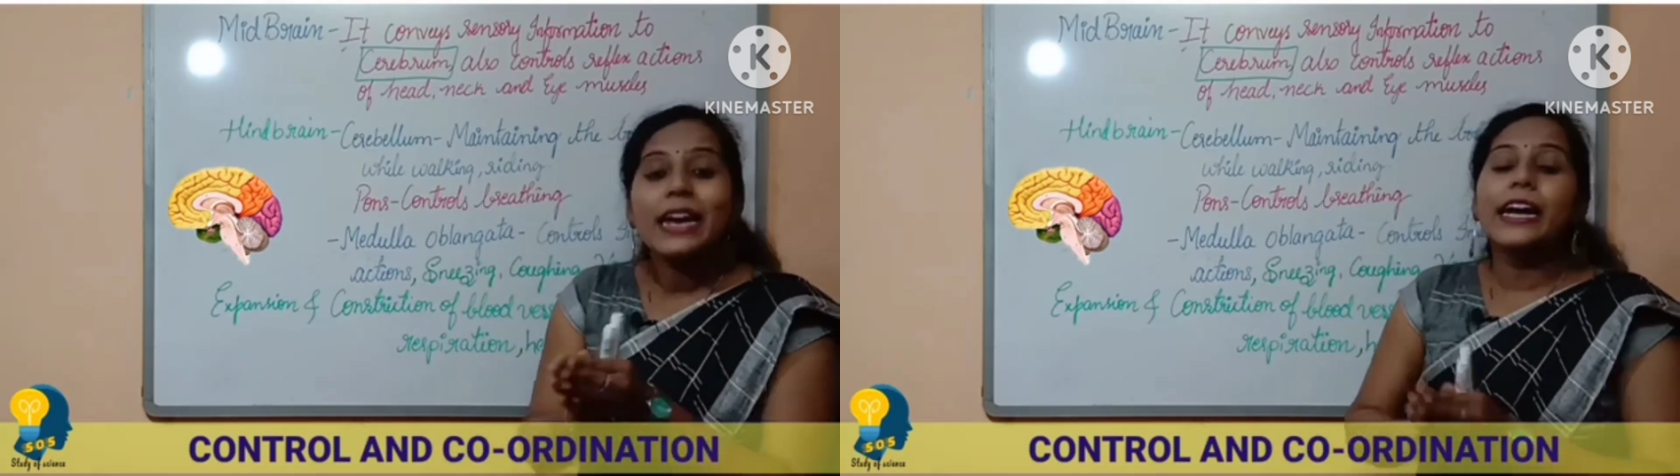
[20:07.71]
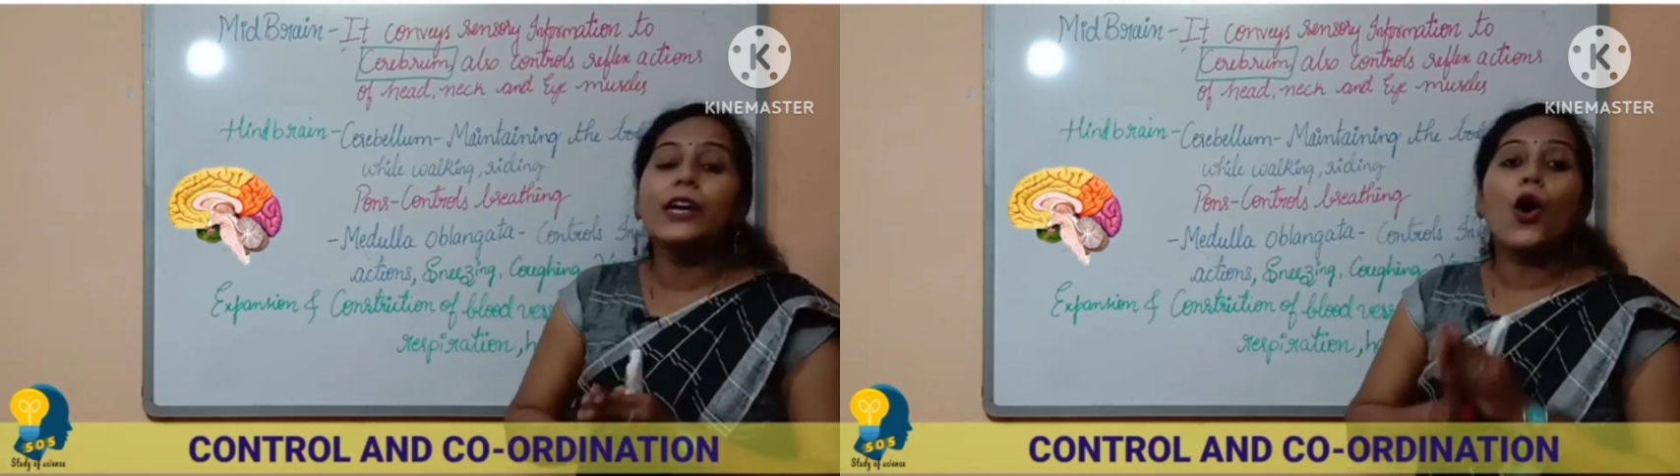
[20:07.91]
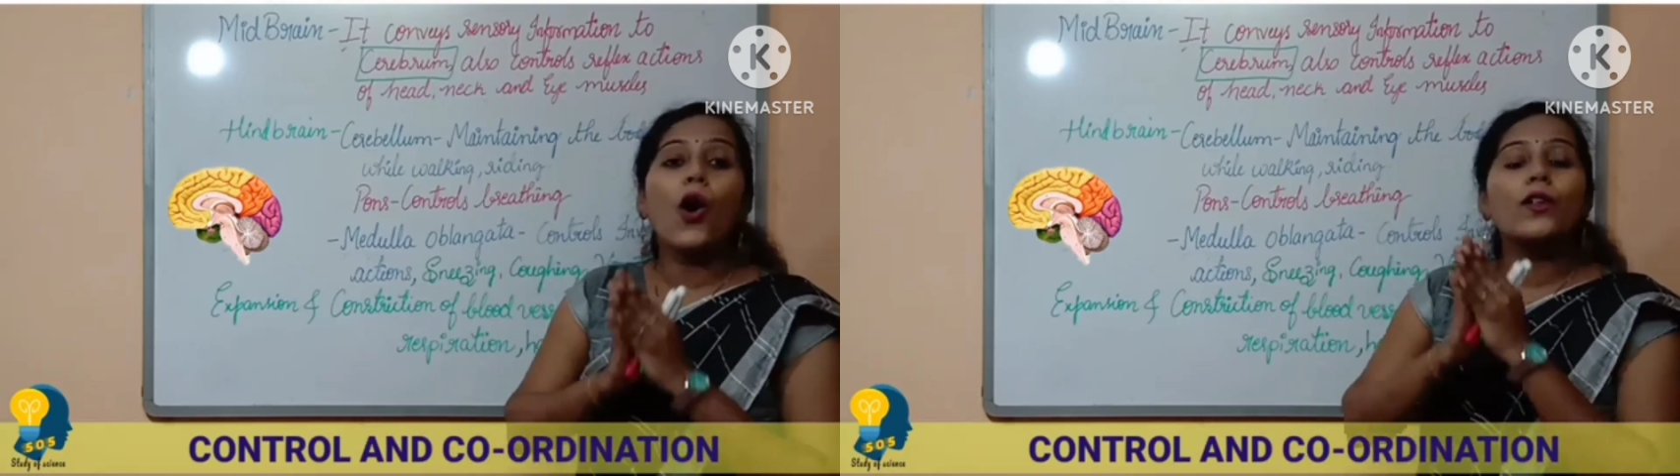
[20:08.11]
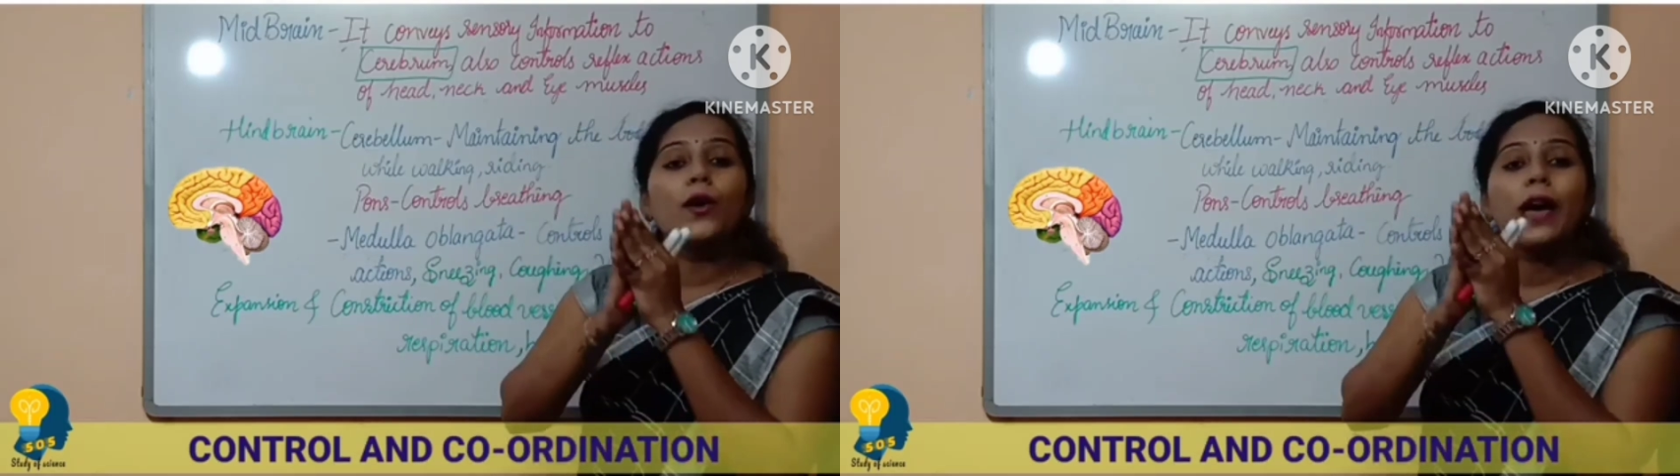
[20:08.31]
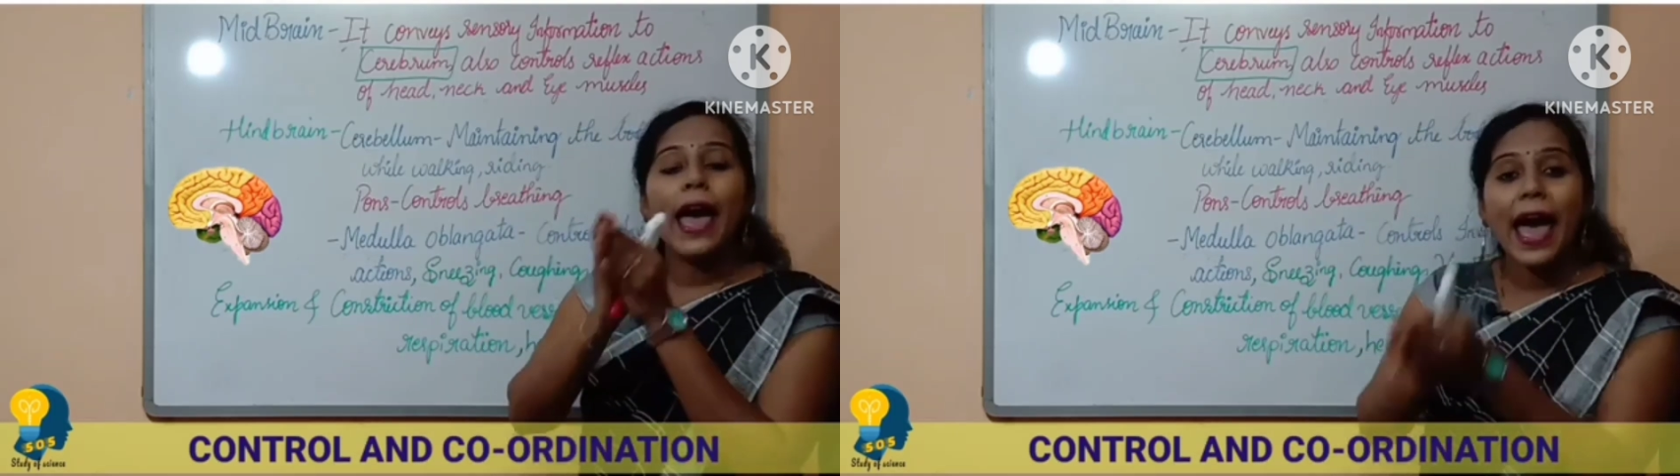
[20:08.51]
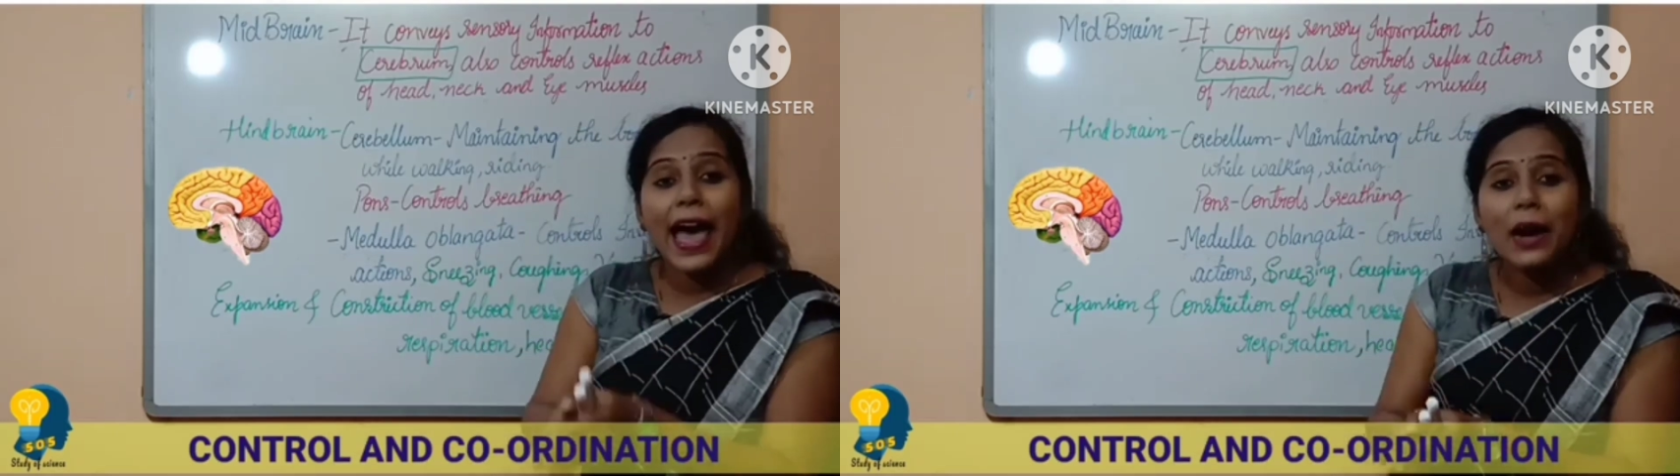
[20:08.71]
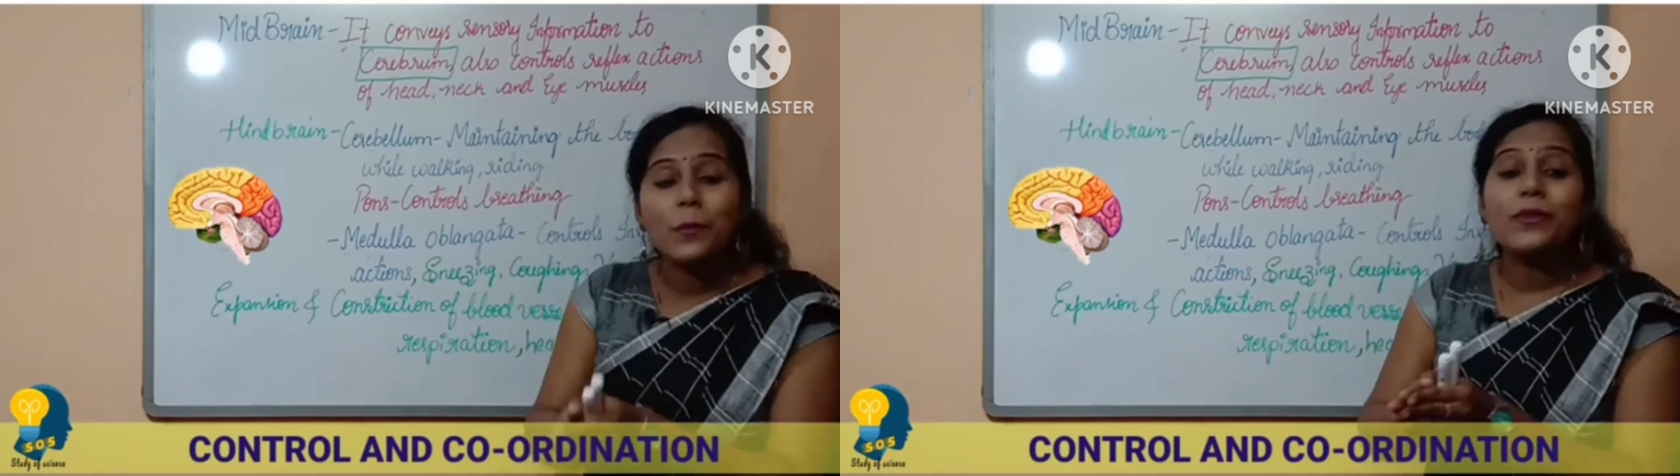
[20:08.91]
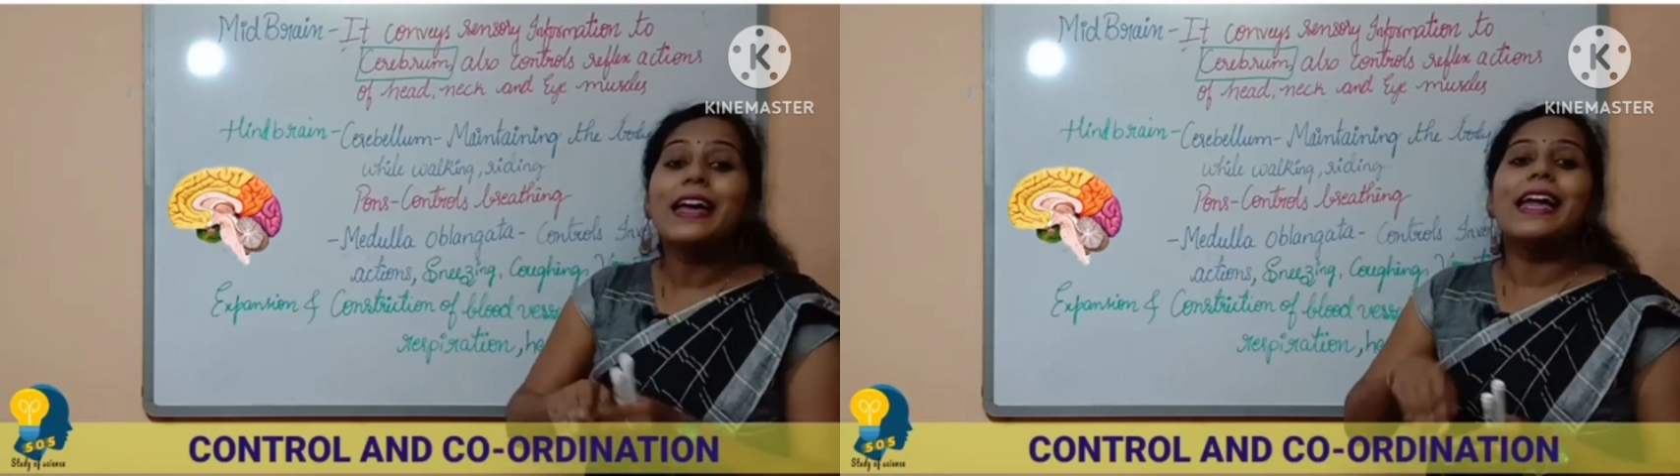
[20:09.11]
It also
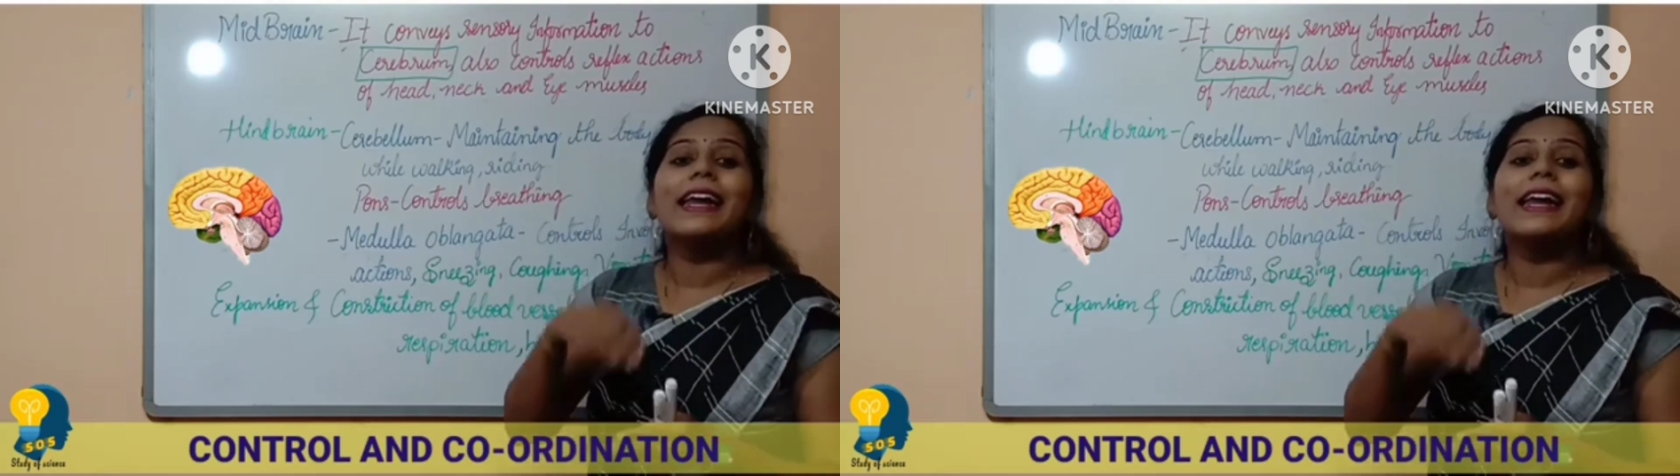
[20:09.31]
helps